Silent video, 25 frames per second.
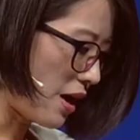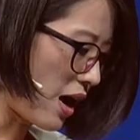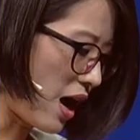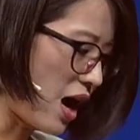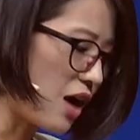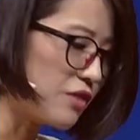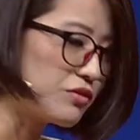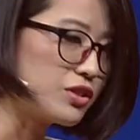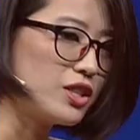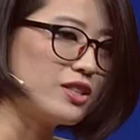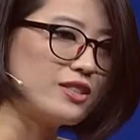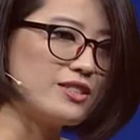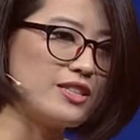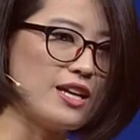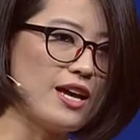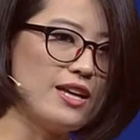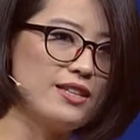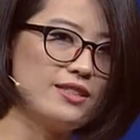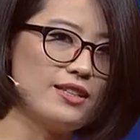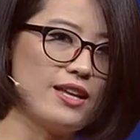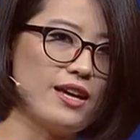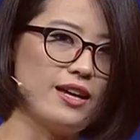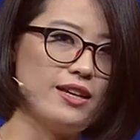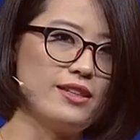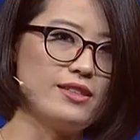After
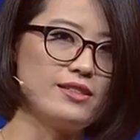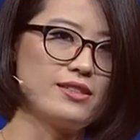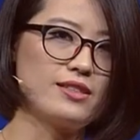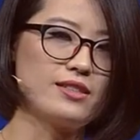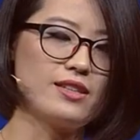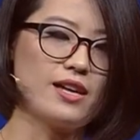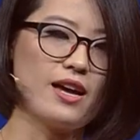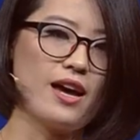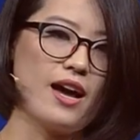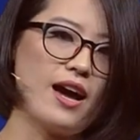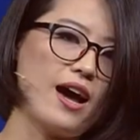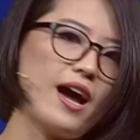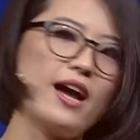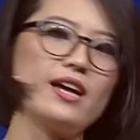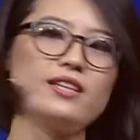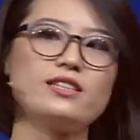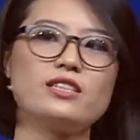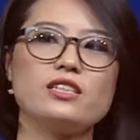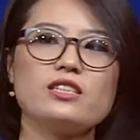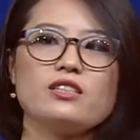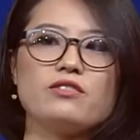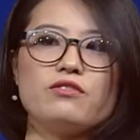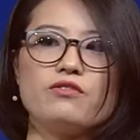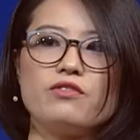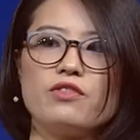ten days, I
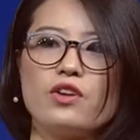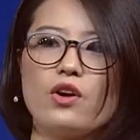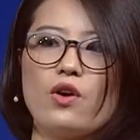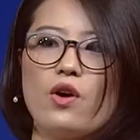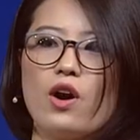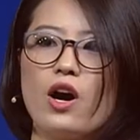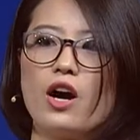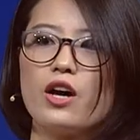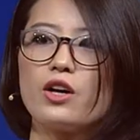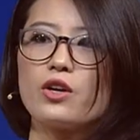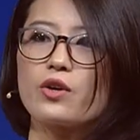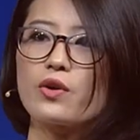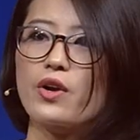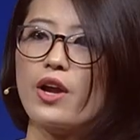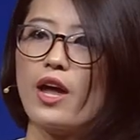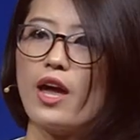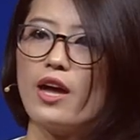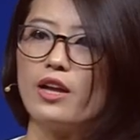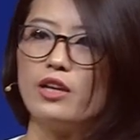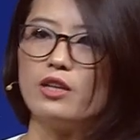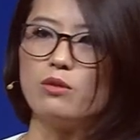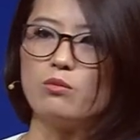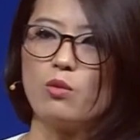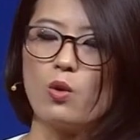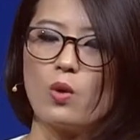didn't feel hungry
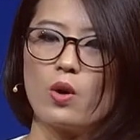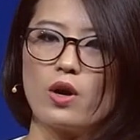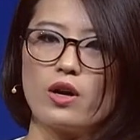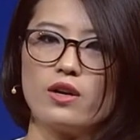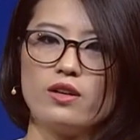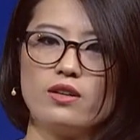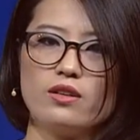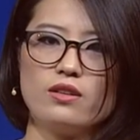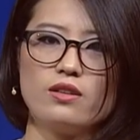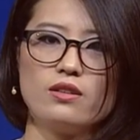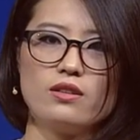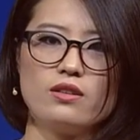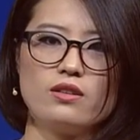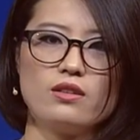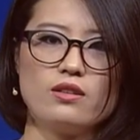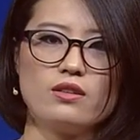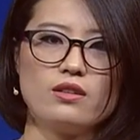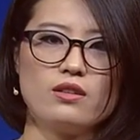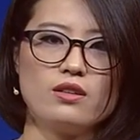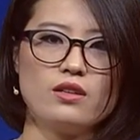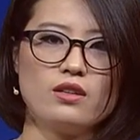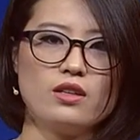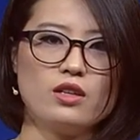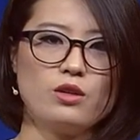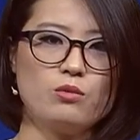anymore
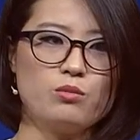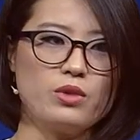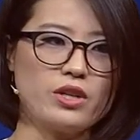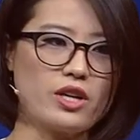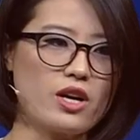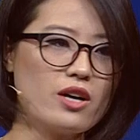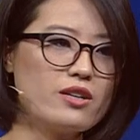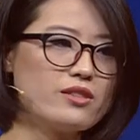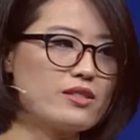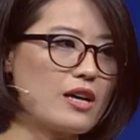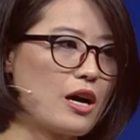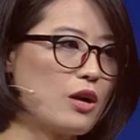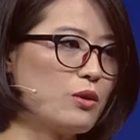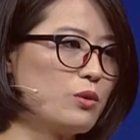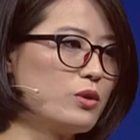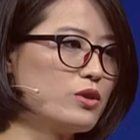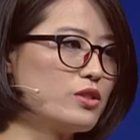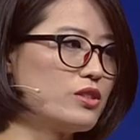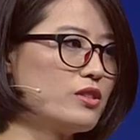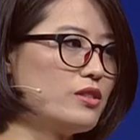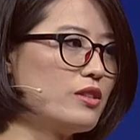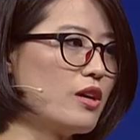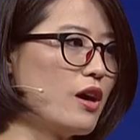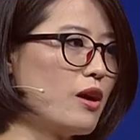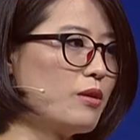because I
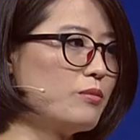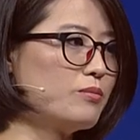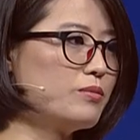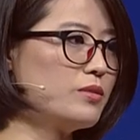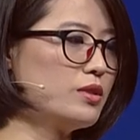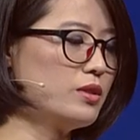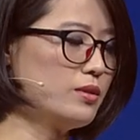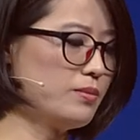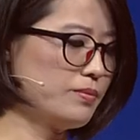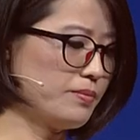was numb.